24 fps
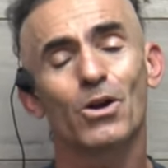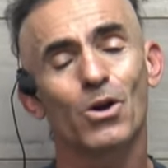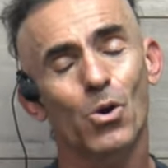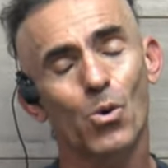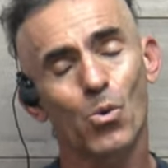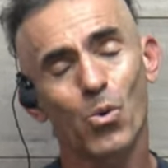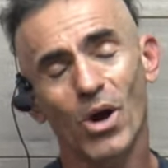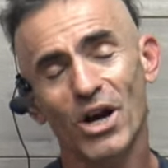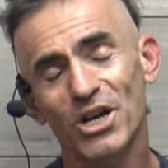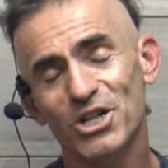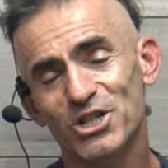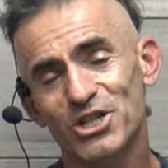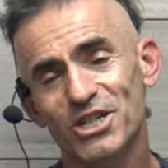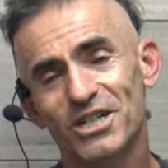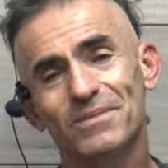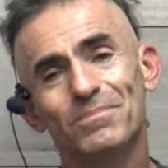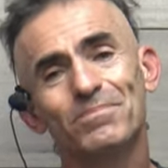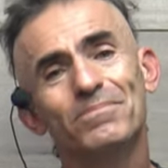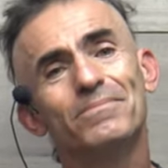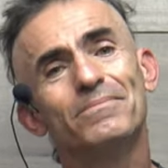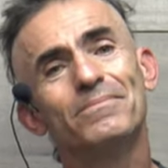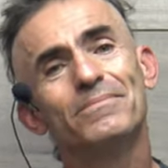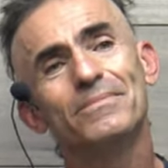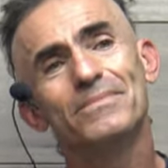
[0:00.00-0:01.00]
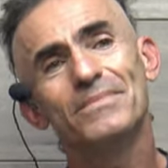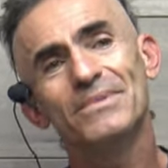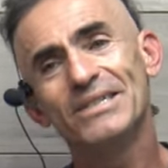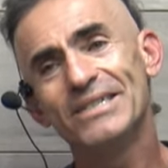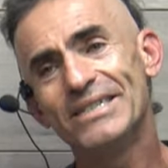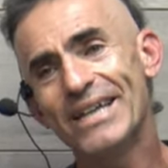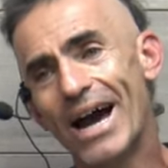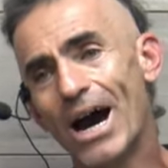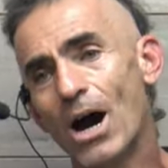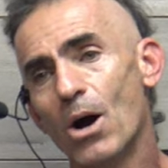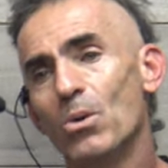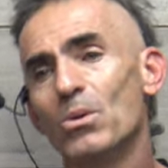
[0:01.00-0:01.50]
Question,
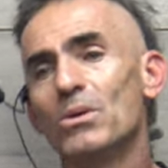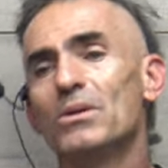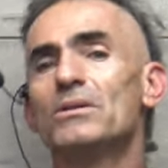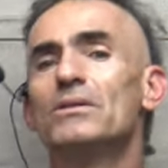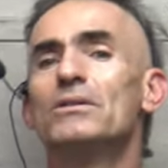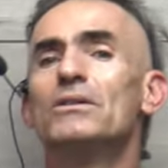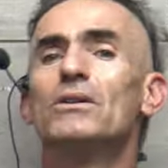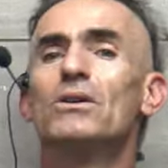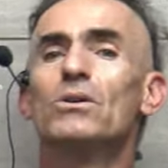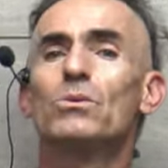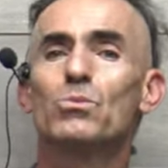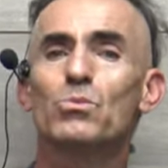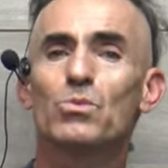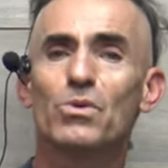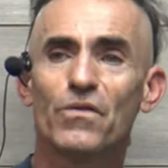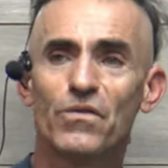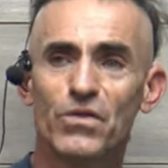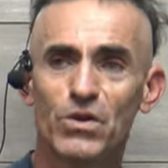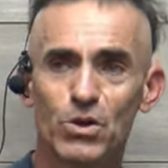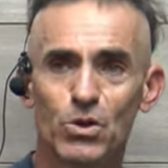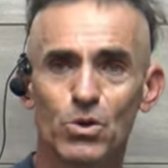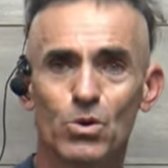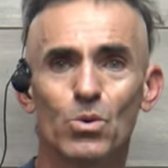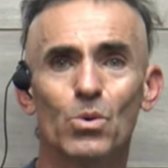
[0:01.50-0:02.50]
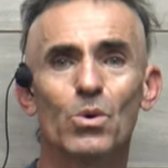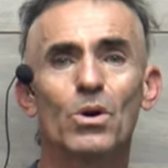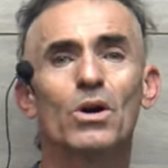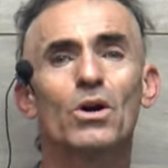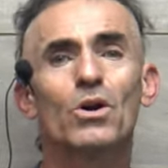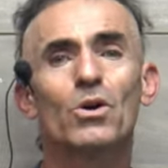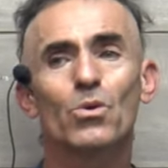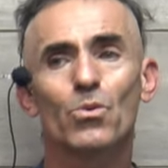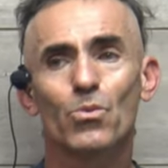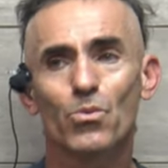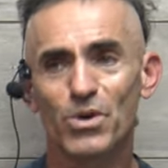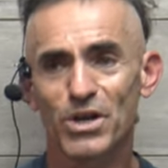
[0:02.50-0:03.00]
doubt, review,
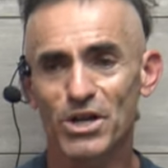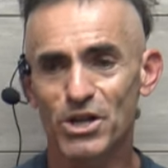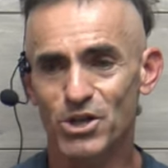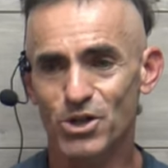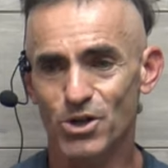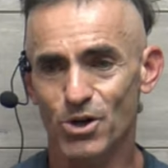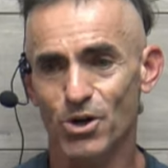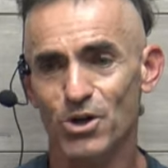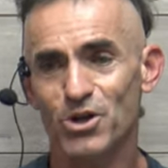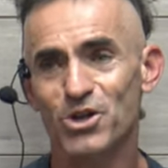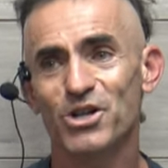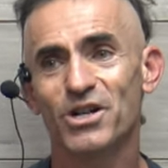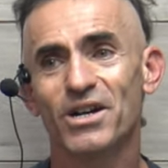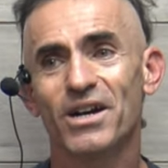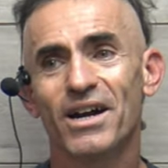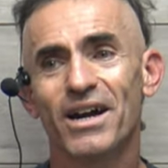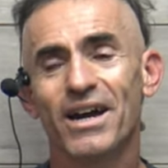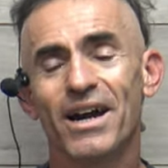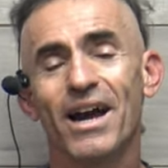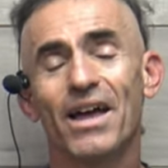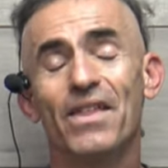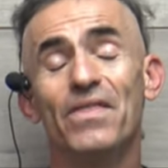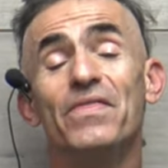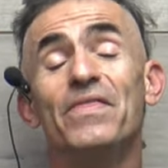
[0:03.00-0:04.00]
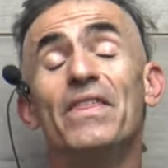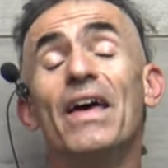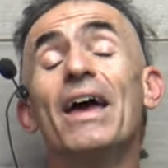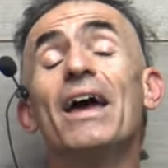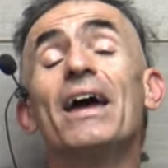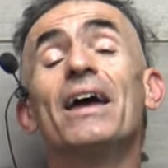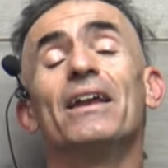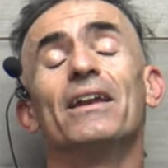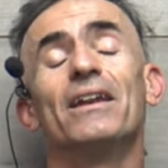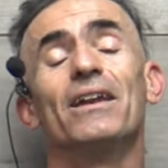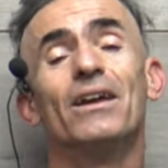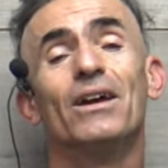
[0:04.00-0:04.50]
research, and
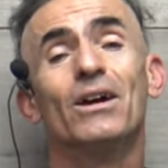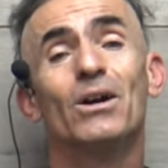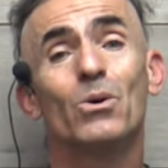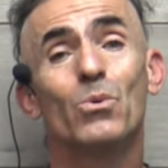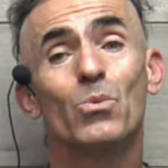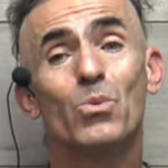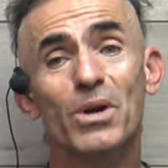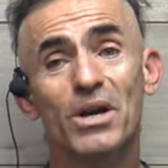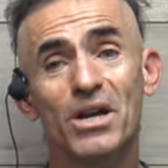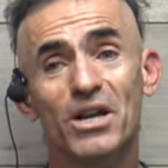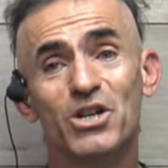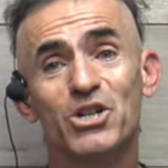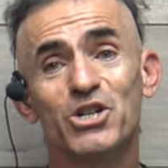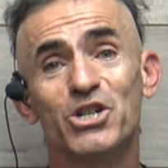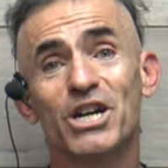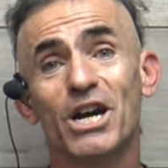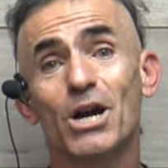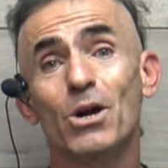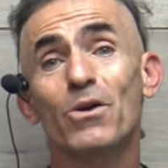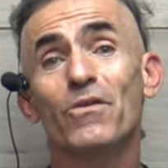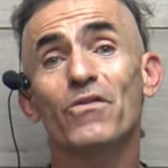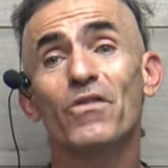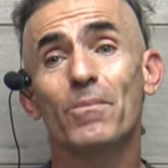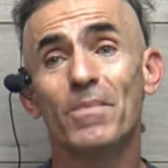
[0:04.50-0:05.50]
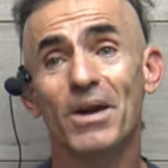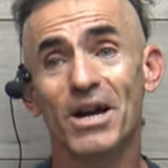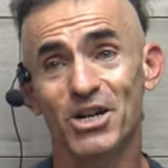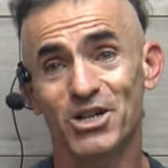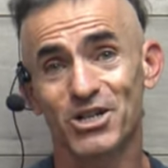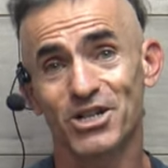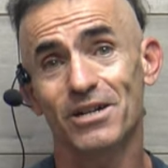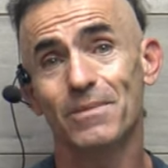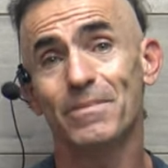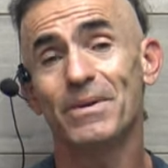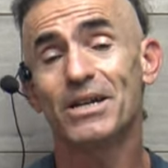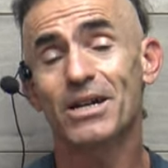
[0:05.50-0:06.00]
then we can share
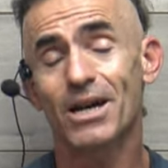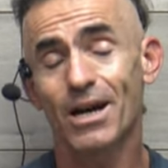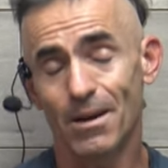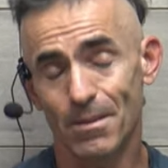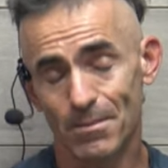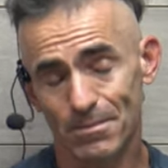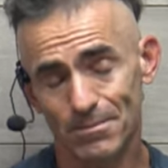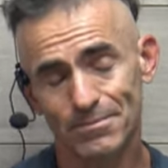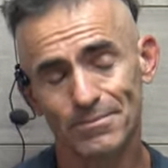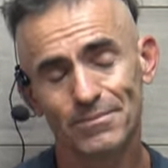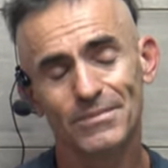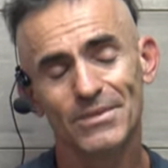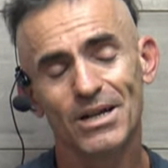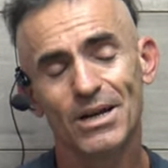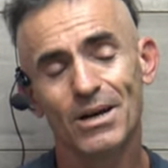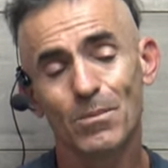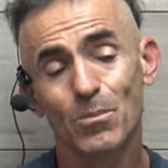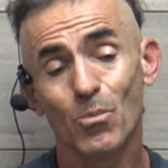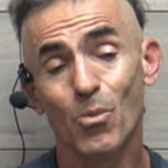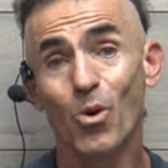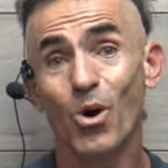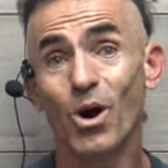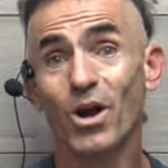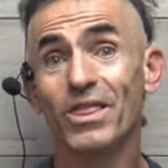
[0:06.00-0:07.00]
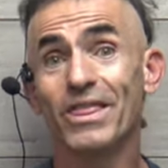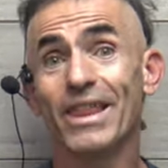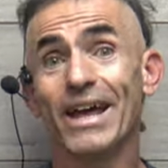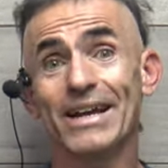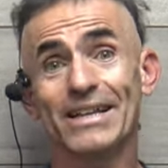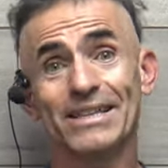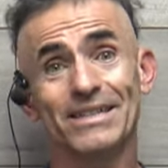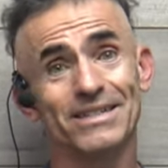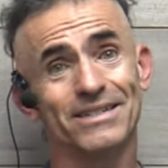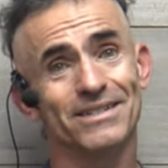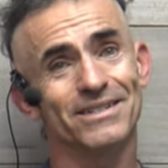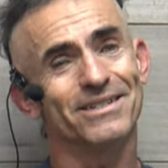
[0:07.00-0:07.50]
information and become more
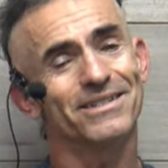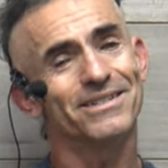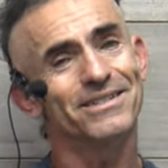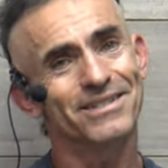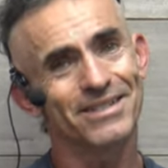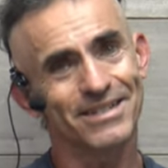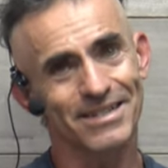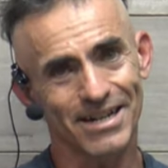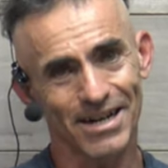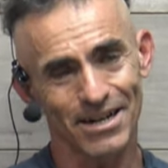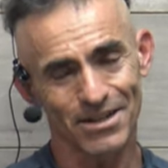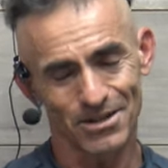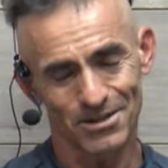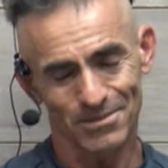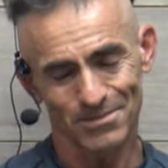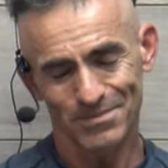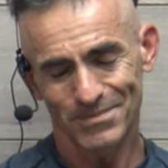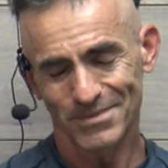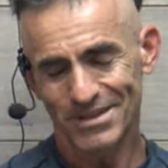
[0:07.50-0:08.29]
enlightened together.